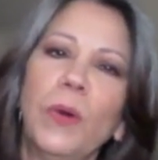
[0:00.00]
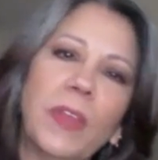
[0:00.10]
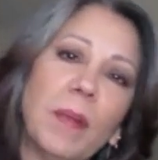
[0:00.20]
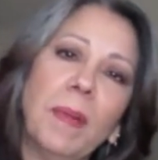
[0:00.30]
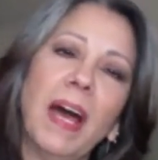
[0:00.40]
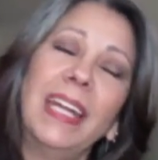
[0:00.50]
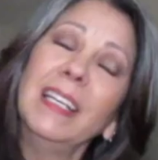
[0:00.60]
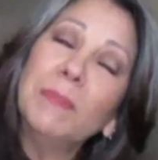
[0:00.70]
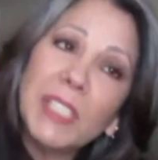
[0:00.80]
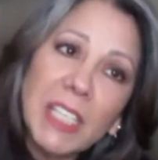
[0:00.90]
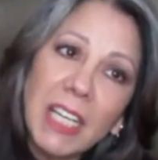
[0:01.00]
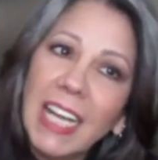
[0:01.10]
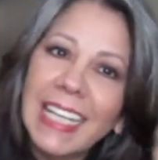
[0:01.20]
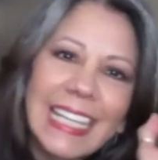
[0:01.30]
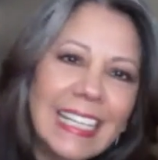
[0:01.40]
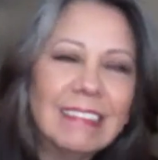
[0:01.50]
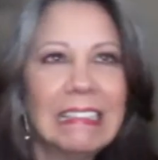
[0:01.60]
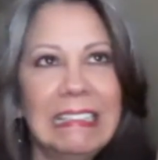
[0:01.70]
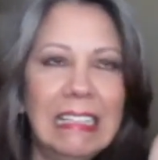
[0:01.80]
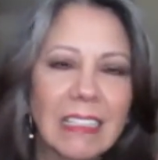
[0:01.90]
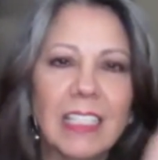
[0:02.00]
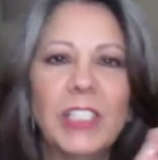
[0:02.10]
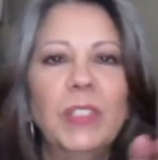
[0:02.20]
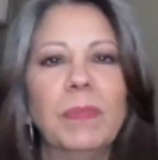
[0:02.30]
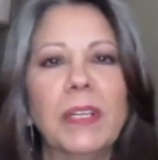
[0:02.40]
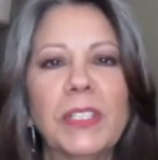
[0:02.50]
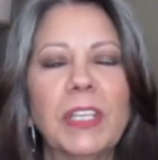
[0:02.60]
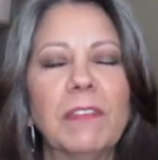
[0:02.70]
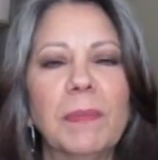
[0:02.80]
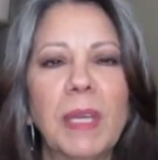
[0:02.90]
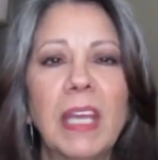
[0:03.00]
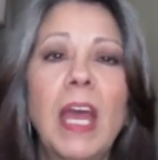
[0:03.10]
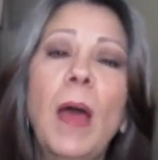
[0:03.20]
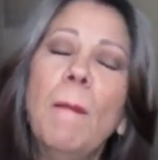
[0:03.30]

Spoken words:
their body. I'm sorry, I can't, that's too embarrassing for me.